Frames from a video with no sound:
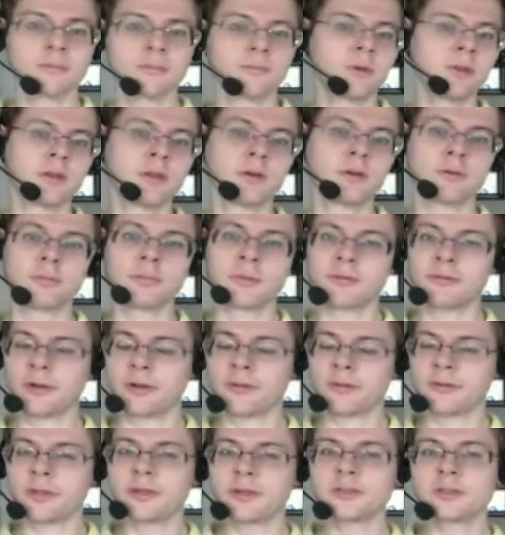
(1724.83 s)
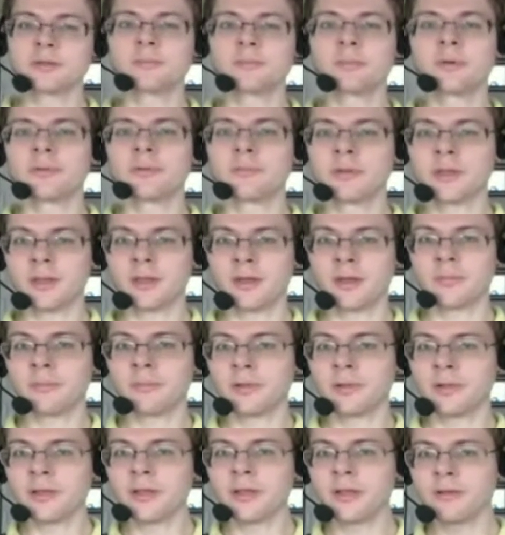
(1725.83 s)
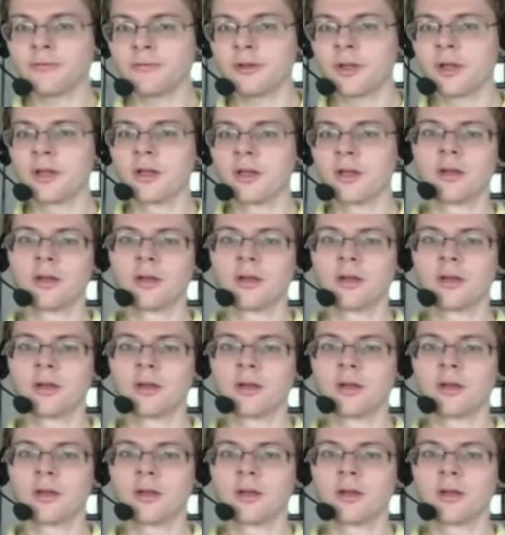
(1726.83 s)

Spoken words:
the Foundation Beyond Belief